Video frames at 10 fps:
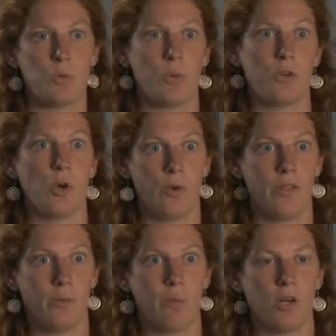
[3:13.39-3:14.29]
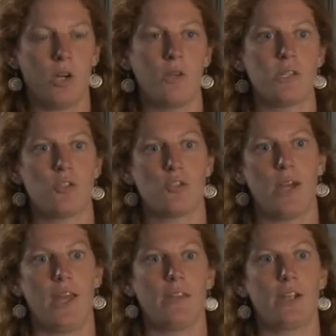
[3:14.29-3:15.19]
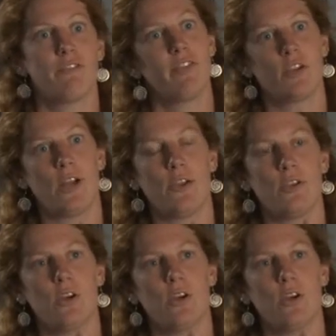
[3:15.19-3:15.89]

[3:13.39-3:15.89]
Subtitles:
we would go to their burrows and try and like figure out